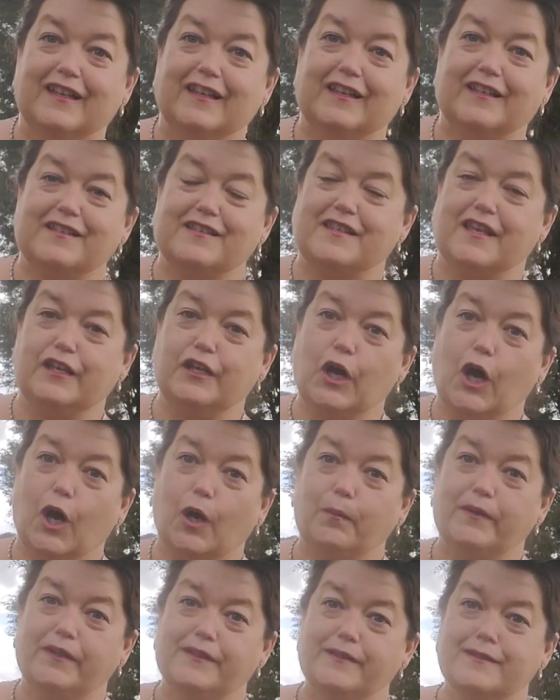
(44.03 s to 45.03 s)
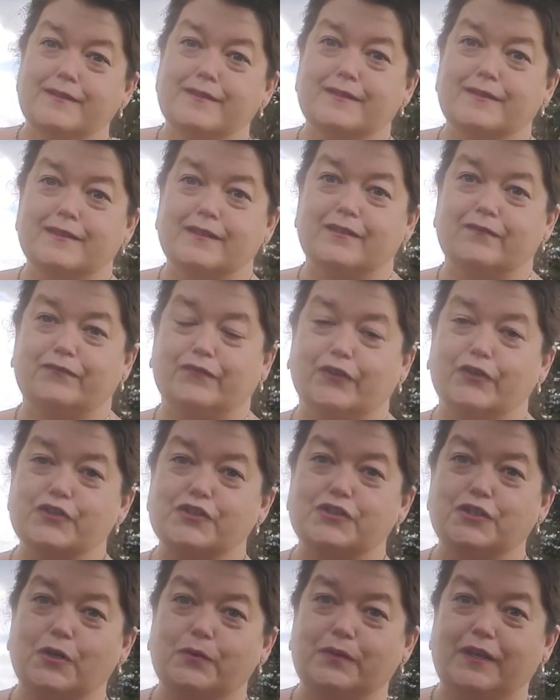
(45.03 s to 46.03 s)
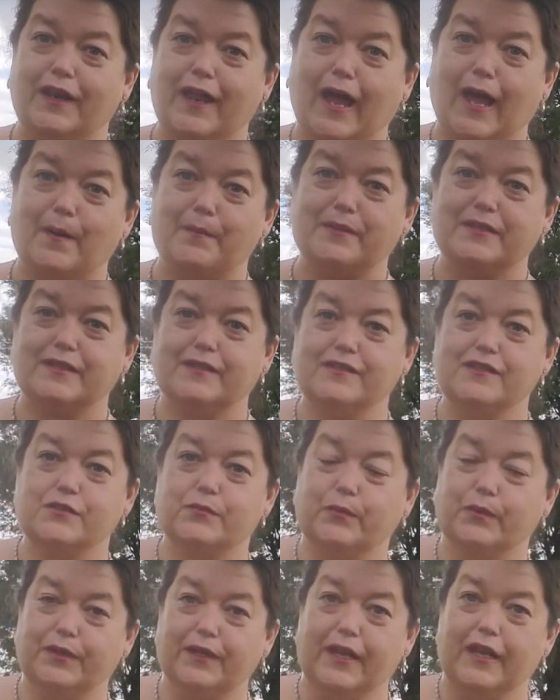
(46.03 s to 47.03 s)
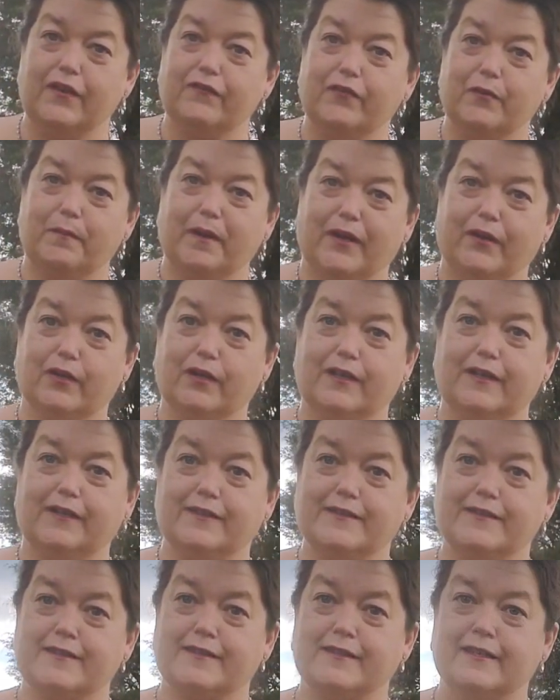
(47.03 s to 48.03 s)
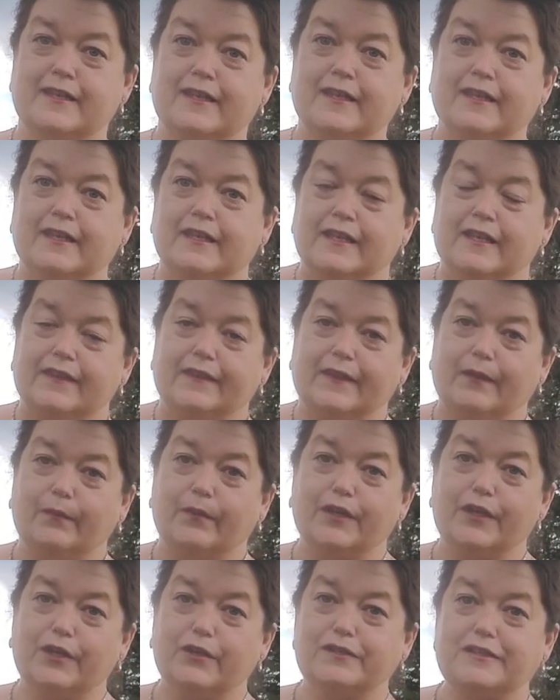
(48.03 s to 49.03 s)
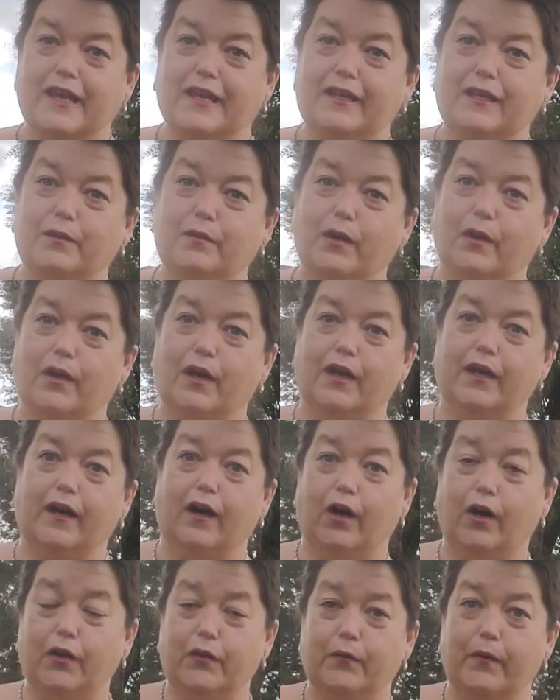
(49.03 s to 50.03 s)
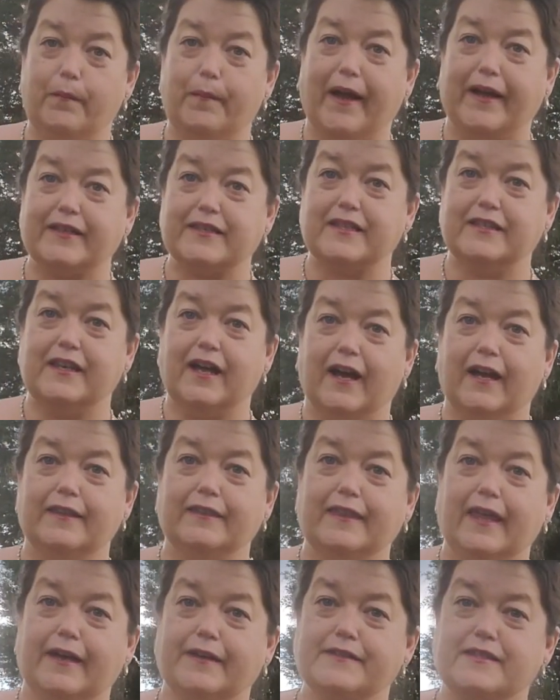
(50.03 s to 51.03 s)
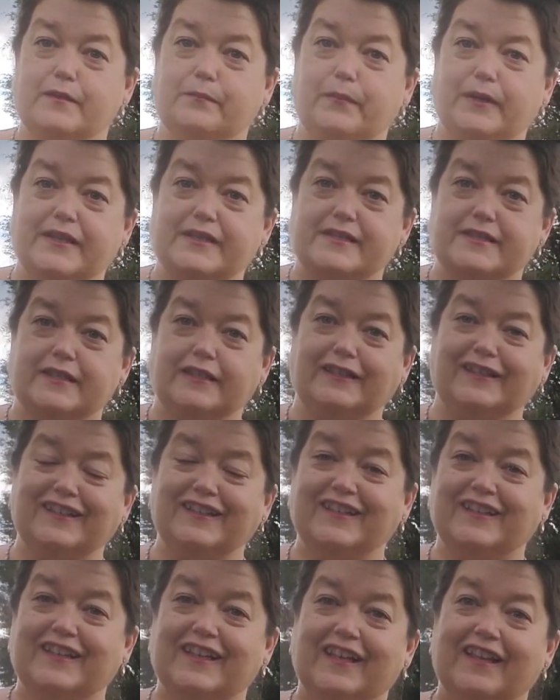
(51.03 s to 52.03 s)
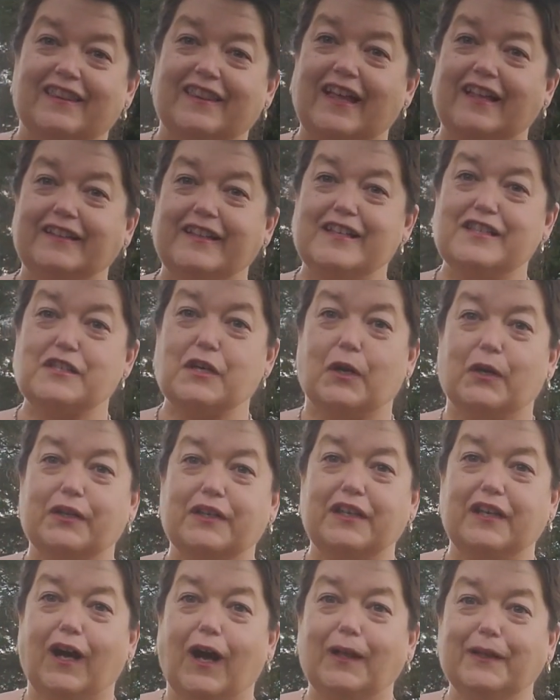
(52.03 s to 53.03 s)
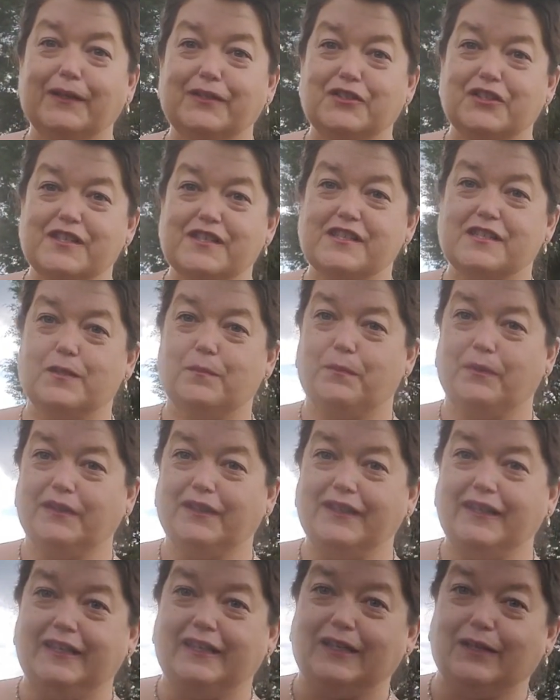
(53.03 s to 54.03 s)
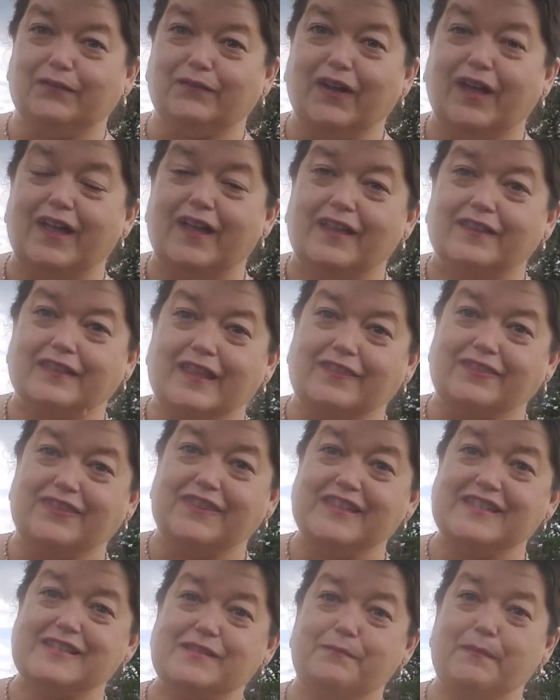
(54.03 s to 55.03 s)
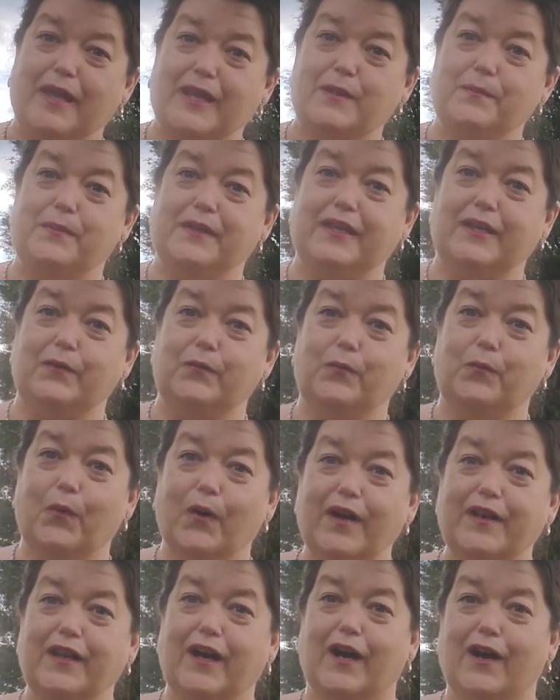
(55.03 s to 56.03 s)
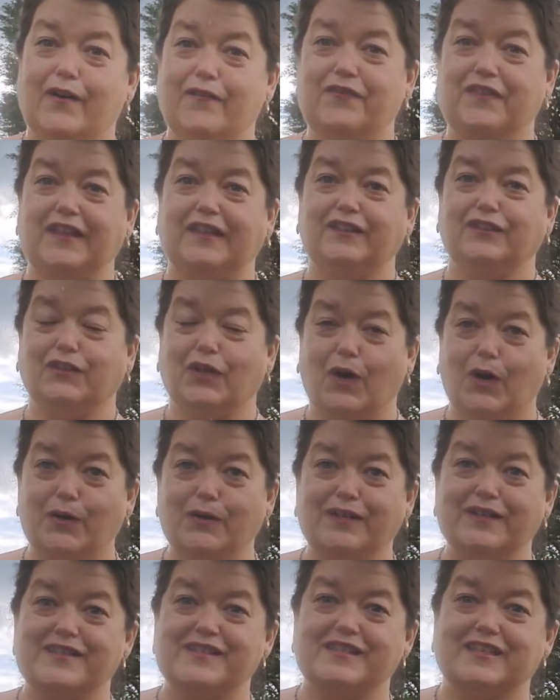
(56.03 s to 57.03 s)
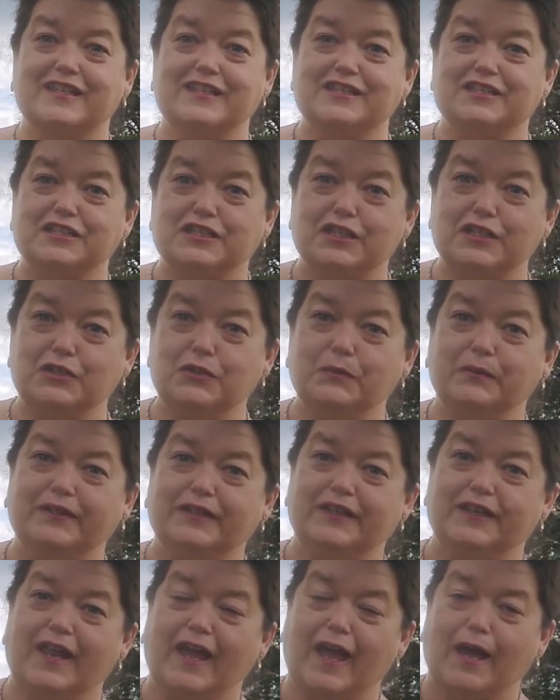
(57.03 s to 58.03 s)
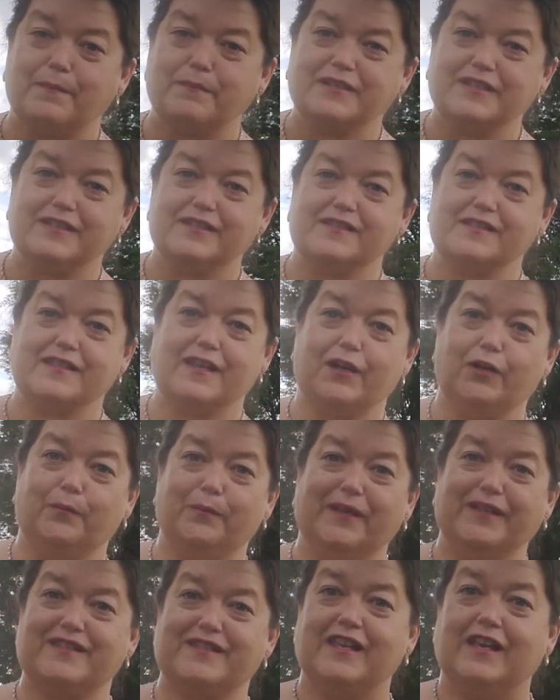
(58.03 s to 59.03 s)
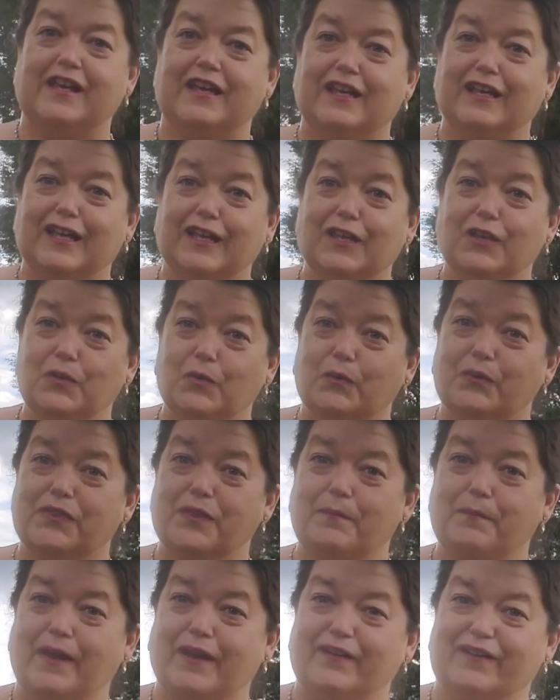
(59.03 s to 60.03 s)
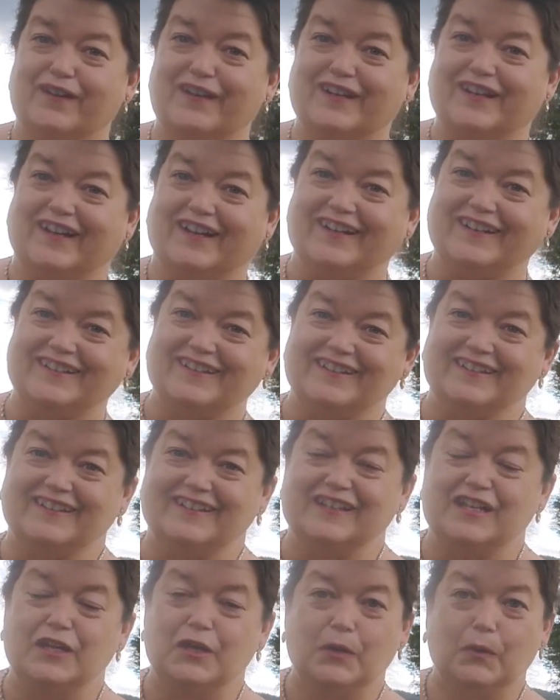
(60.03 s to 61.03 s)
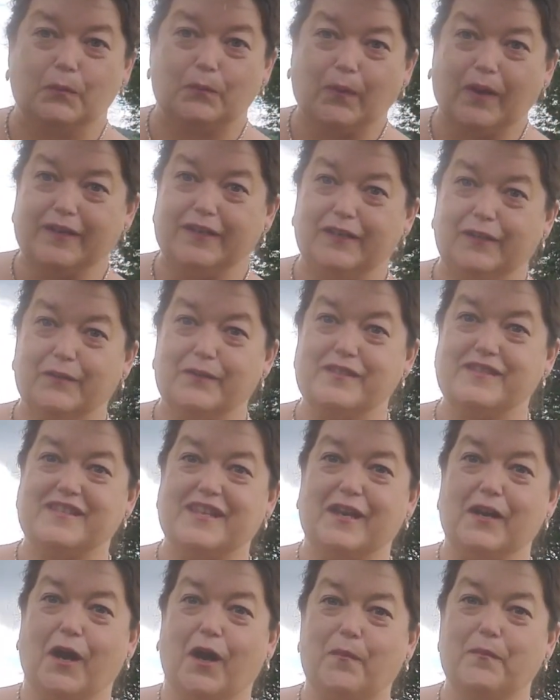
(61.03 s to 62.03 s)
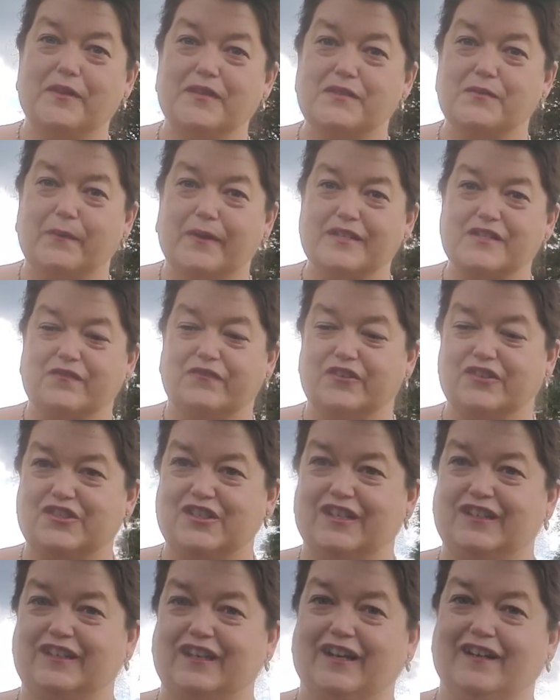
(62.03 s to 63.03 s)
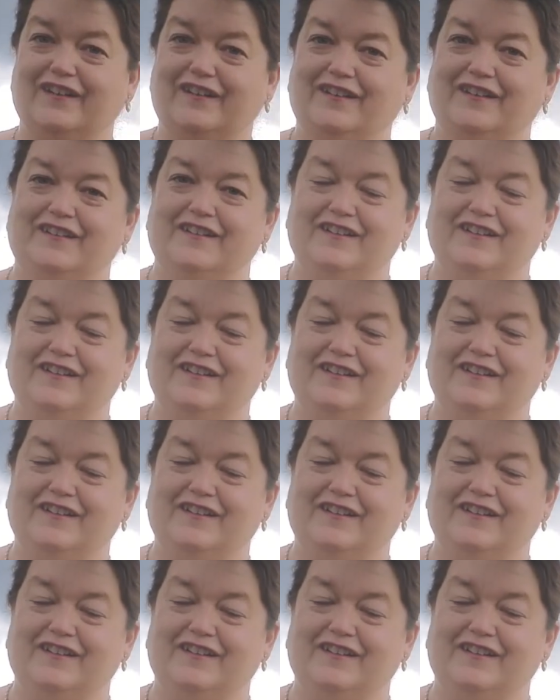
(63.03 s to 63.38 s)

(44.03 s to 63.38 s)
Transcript: St. Albans' first known inhabitants were Native Americans. They were here dating all the way back to 9000 BC. That leads archaeologists to believe that this may be one of the longest continually inhabited settlements in North America. Right here in St. Albans, West Virginia.